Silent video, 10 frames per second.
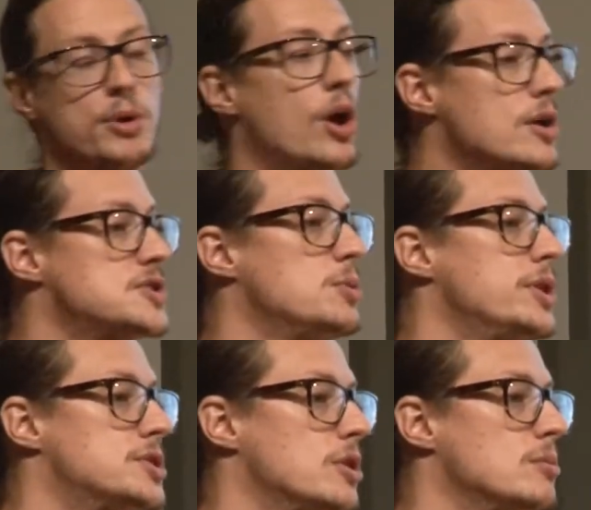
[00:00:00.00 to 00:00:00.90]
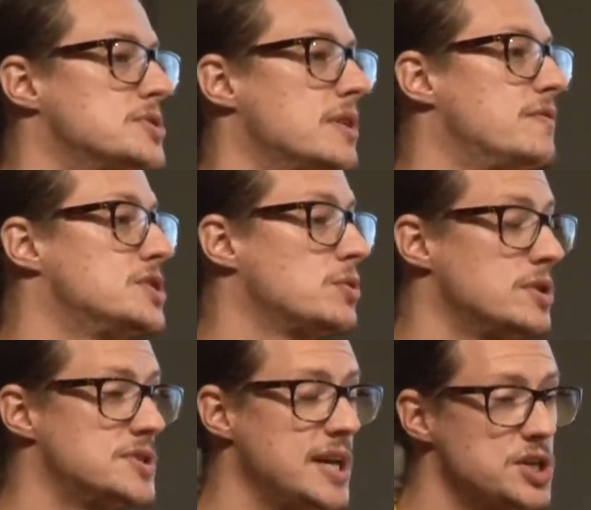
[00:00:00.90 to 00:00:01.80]
but also in the terms of
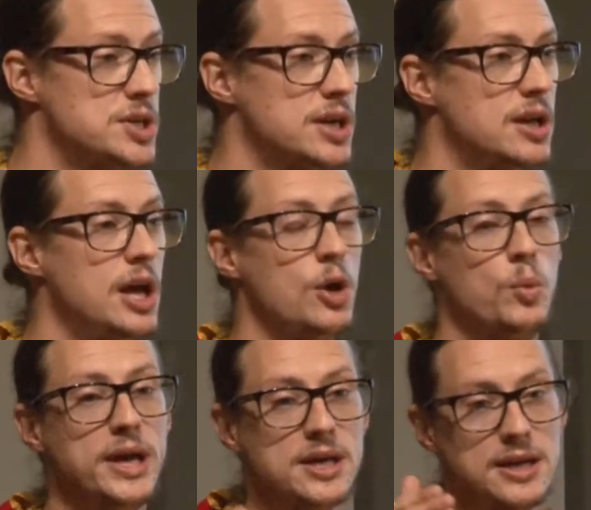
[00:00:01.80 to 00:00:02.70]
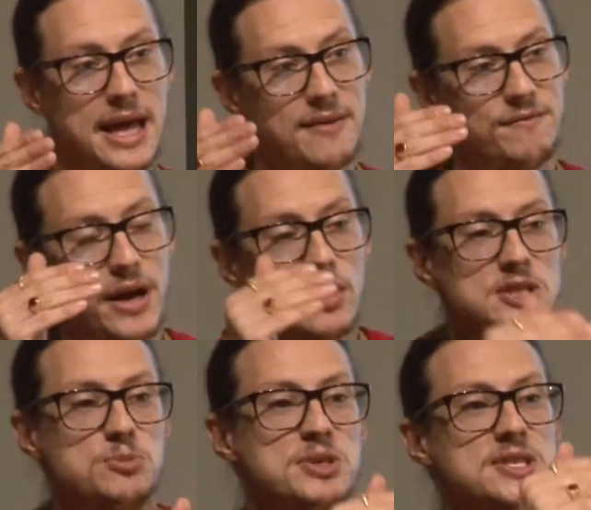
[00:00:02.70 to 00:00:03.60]
visualization, we could get
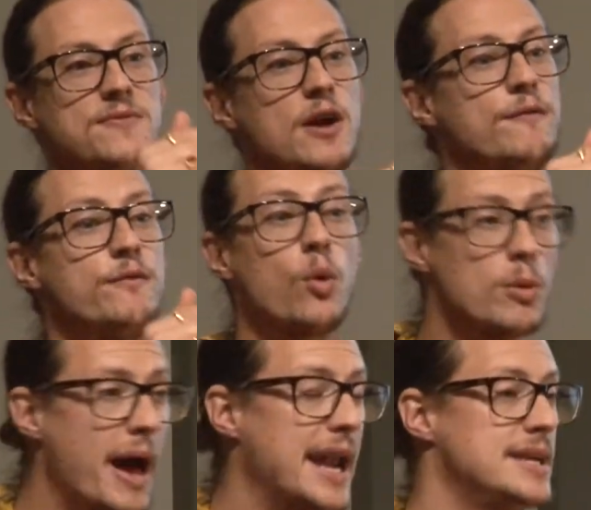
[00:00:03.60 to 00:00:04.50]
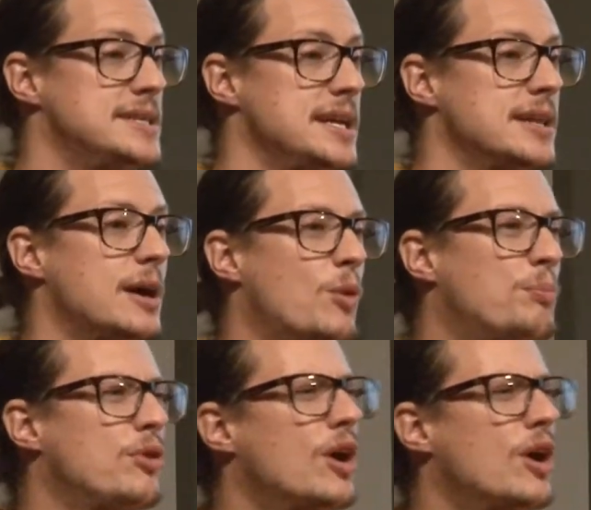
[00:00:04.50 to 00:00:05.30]
very specific formatted data that will